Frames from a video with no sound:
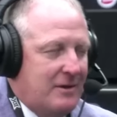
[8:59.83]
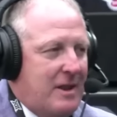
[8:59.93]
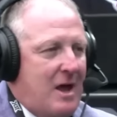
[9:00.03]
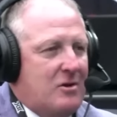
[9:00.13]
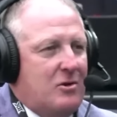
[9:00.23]

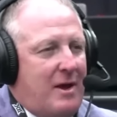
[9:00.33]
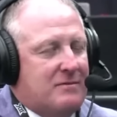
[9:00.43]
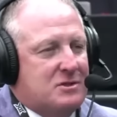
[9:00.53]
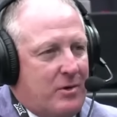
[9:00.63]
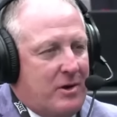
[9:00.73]
Now you have
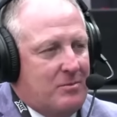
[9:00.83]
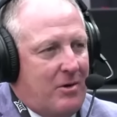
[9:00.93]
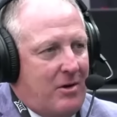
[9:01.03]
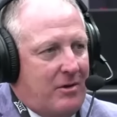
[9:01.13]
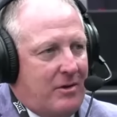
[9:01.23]
spring
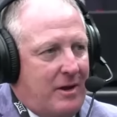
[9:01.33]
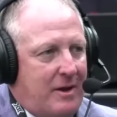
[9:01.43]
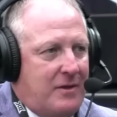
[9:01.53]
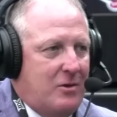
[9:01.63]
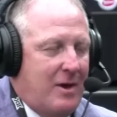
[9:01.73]
ball,
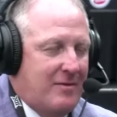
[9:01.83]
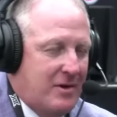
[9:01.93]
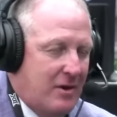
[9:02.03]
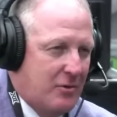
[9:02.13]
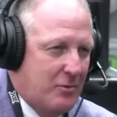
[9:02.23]
and then you have
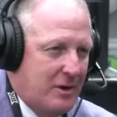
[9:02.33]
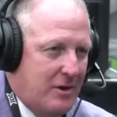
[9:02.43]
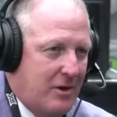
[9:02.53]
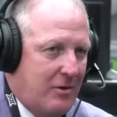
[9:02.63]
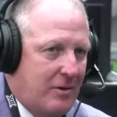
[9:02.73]
another window